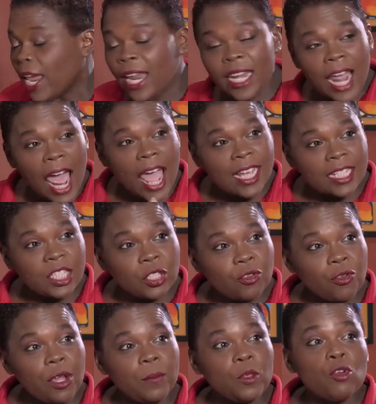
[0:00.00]
in ice
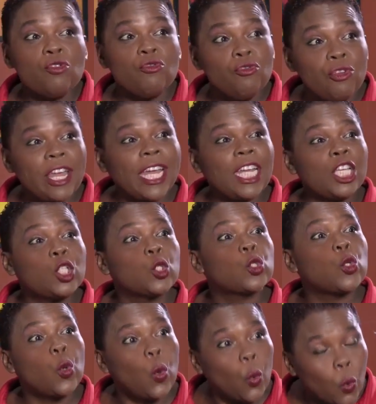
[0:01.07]
cream, you really
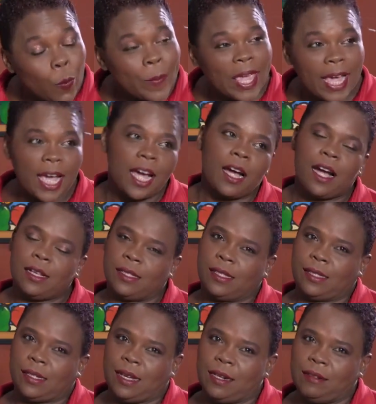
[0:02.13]
do make a
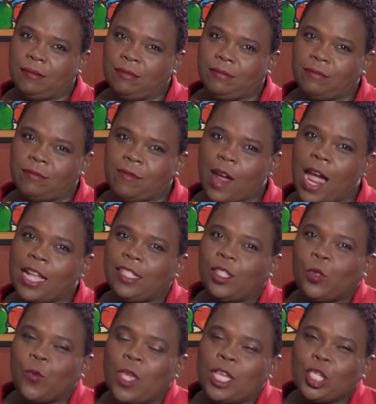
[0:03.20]
custard.
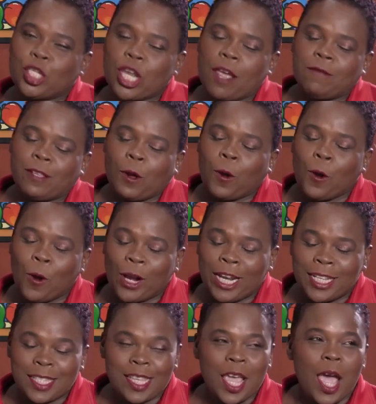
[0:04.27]
As we chefs call
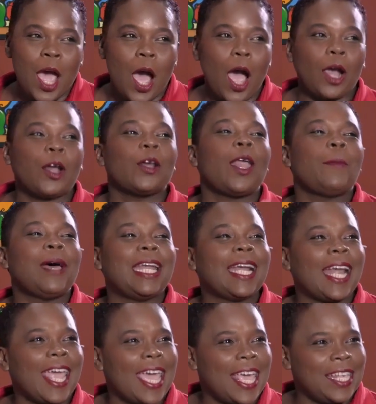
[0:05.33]
it, a creme
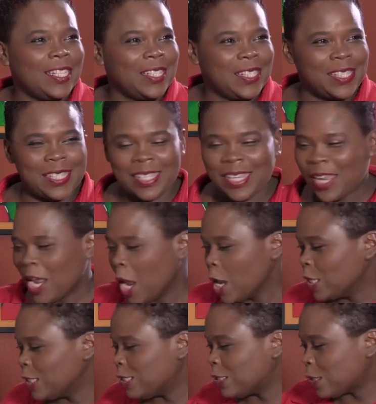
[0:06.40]
anglaise.
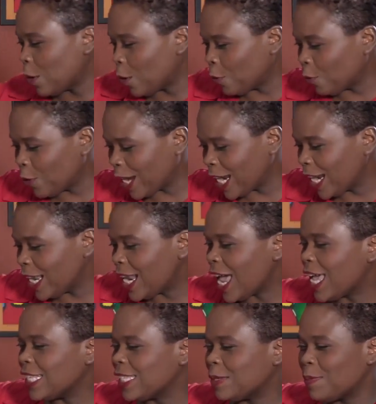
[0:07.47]
So Regal
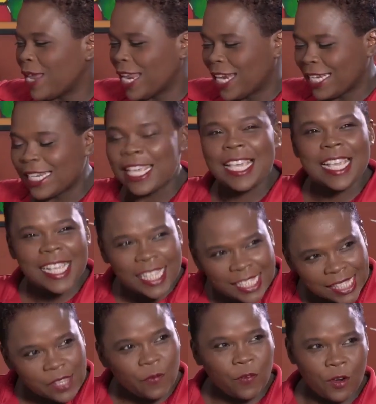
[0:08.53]
has made it
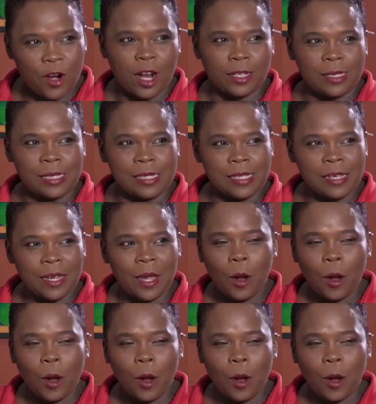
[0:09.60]
easy for us.